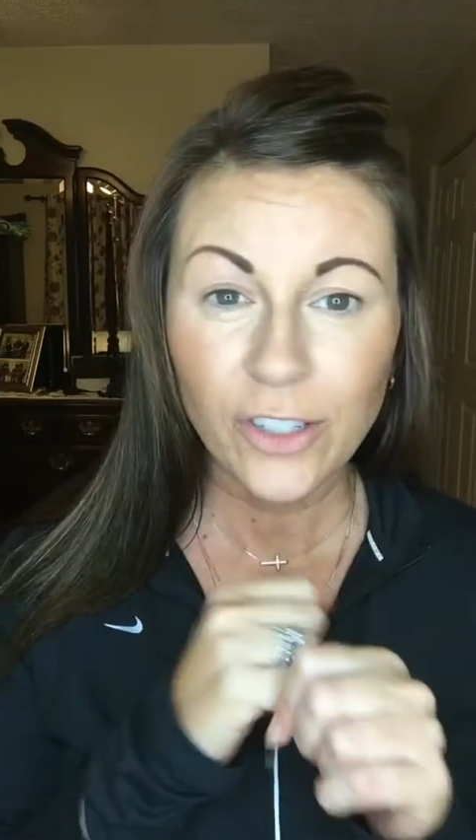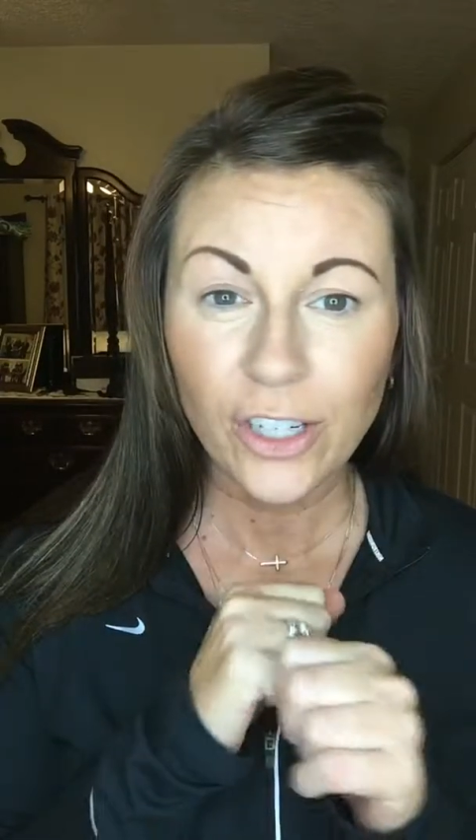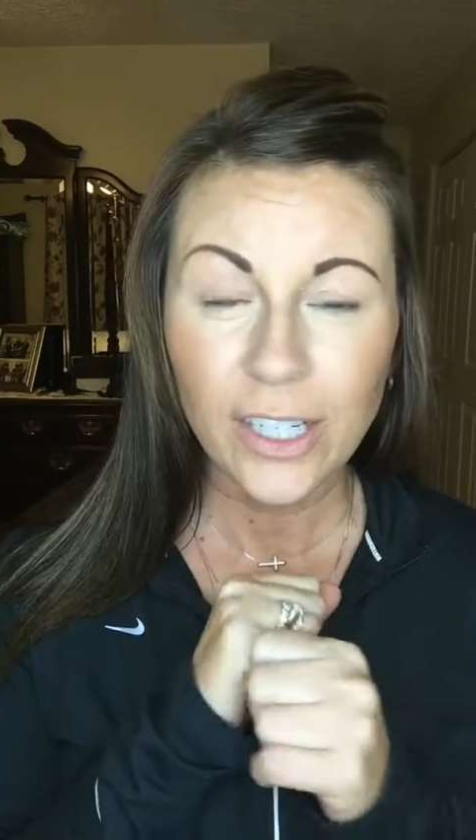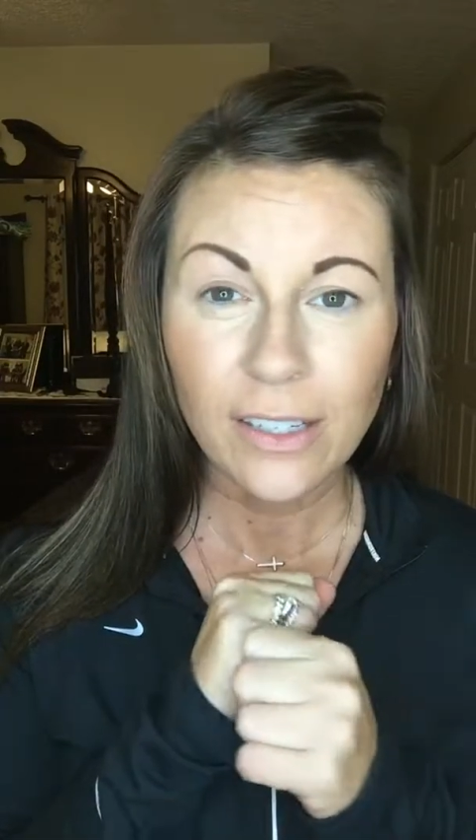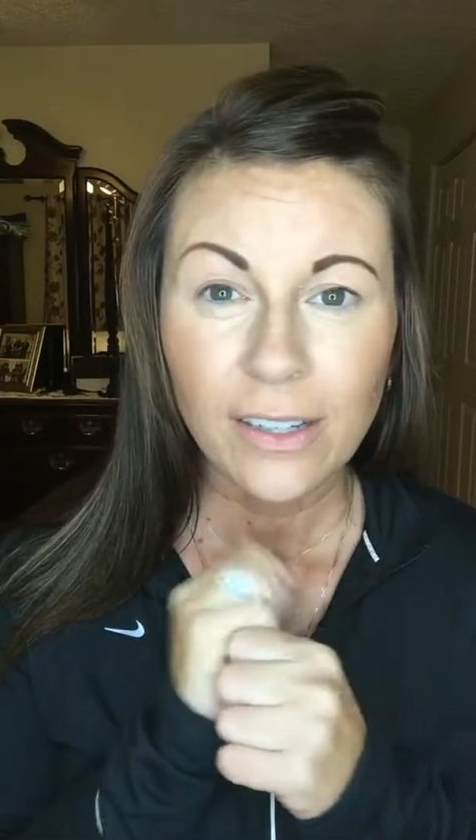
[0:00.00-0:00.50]

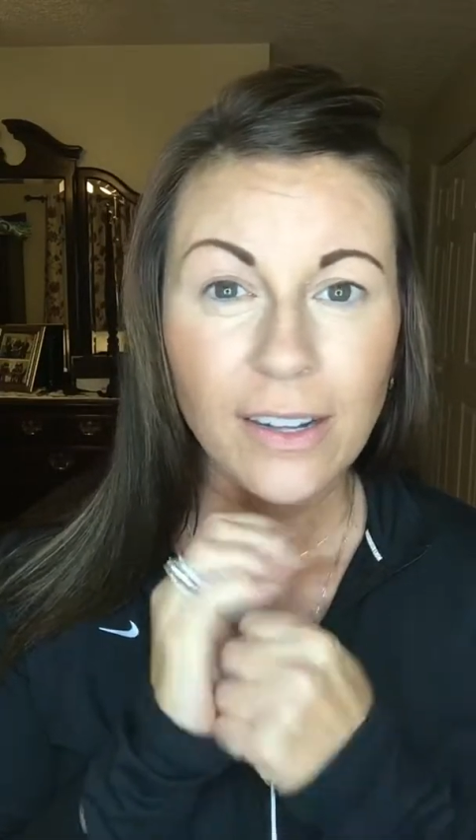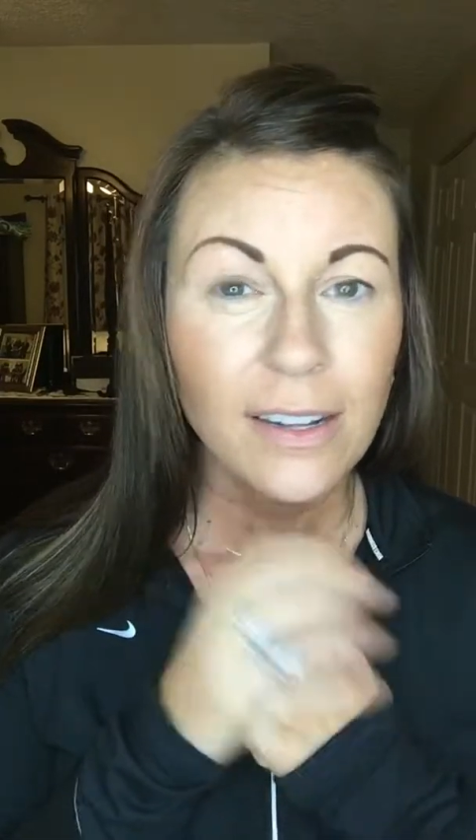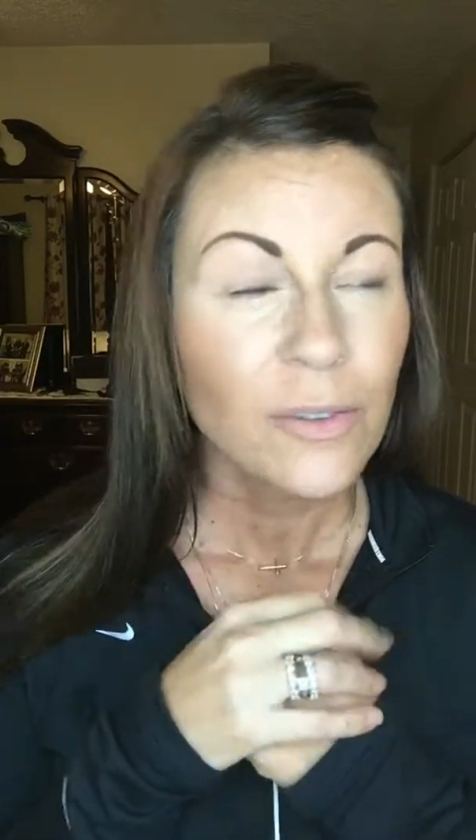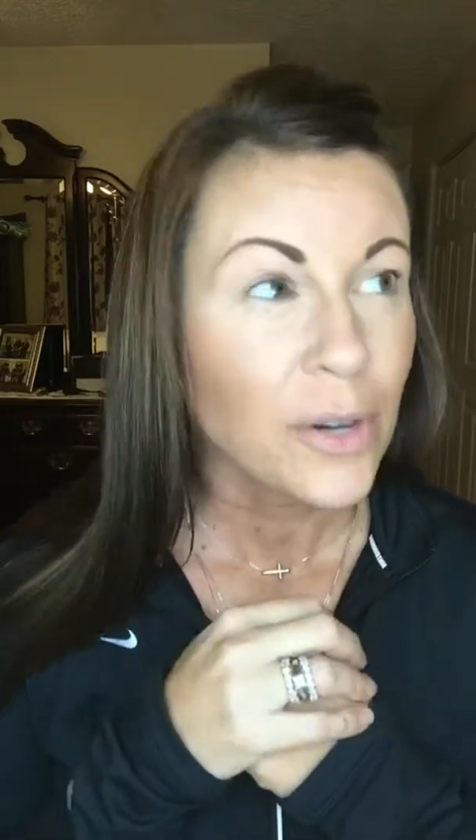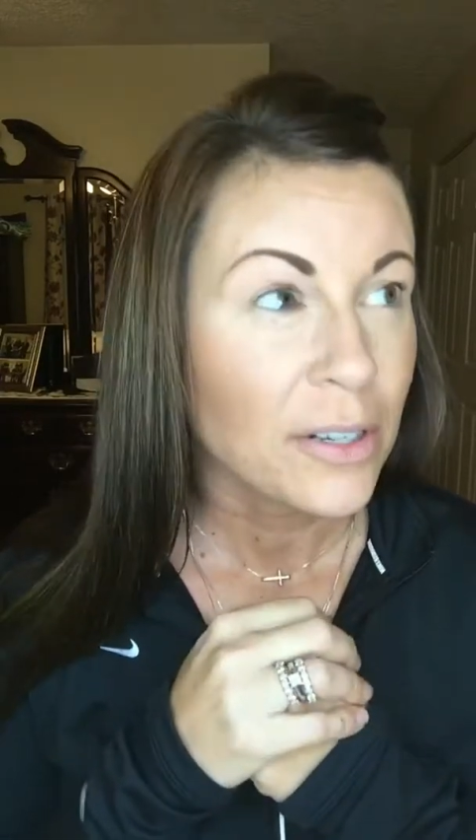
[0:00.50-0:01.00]
jerky.
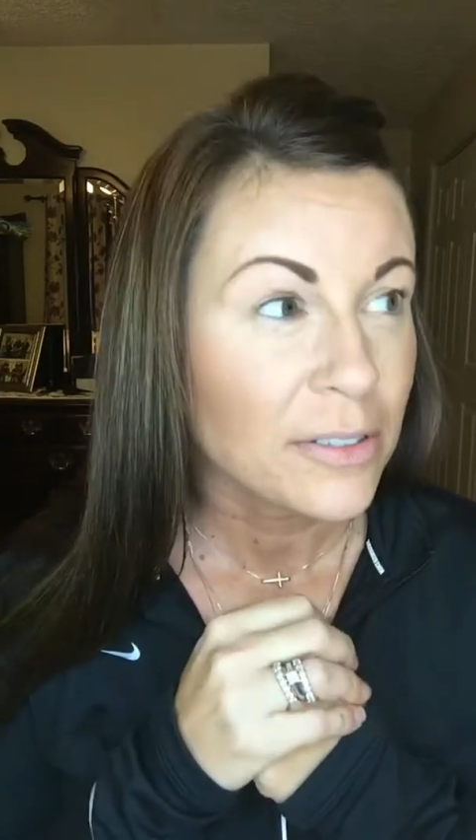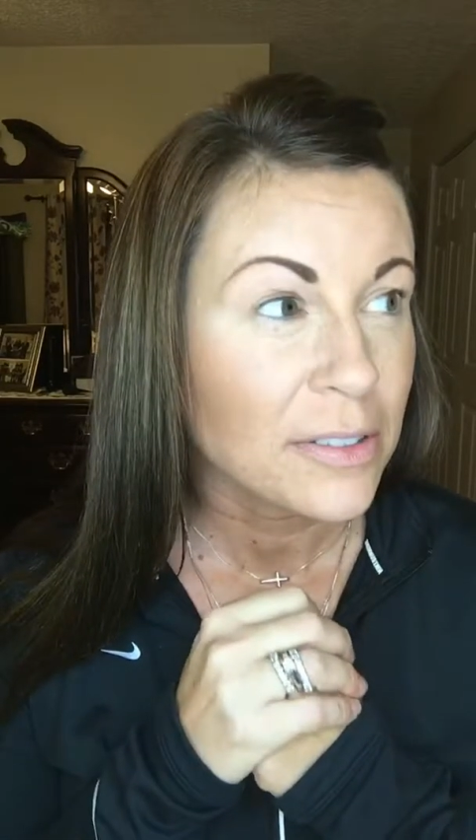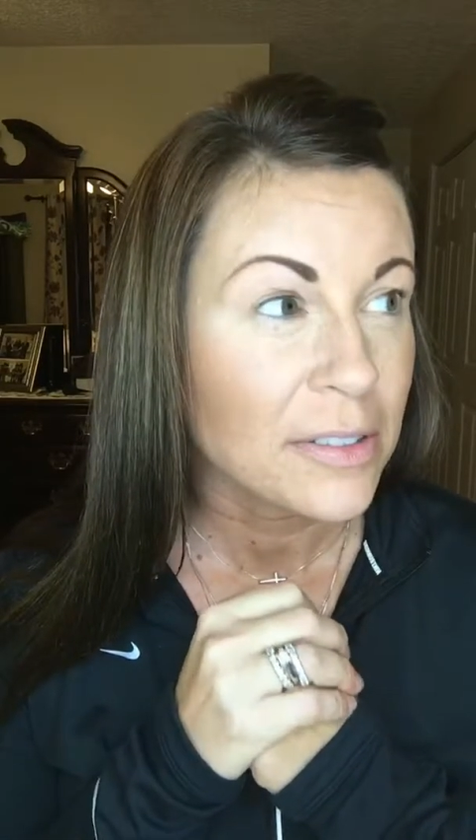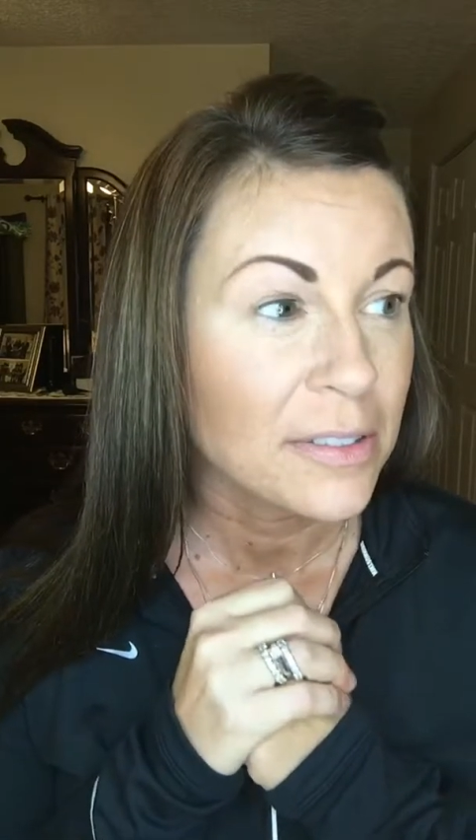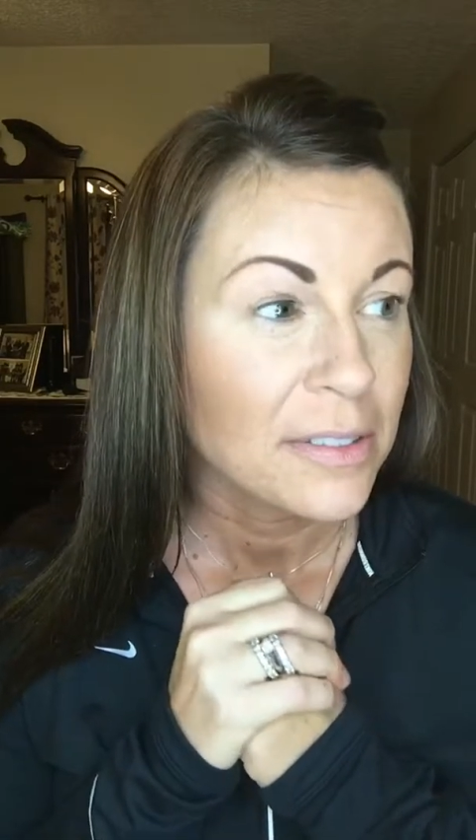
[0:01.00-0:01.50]
What
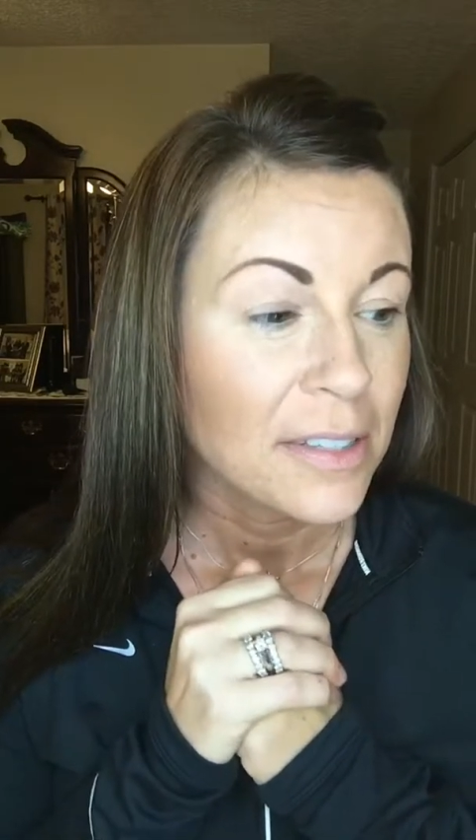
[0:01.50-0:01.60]
else?